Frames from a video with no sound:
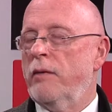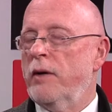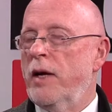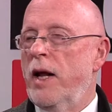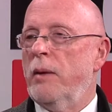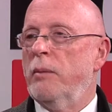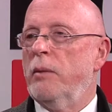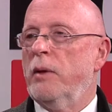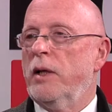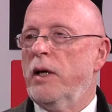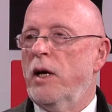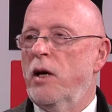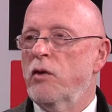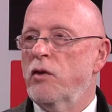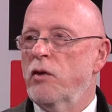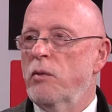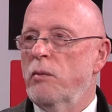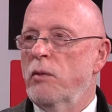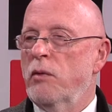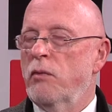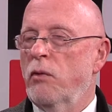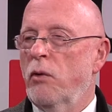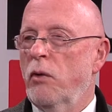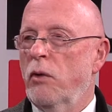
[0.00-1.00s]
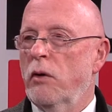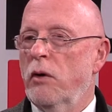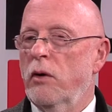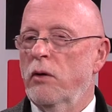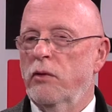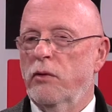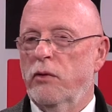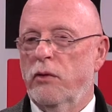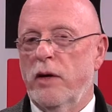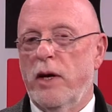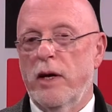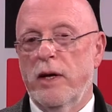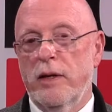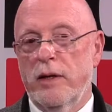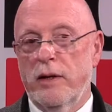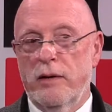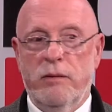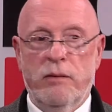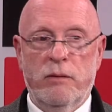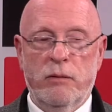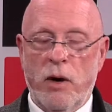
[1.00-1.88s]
an application before us, and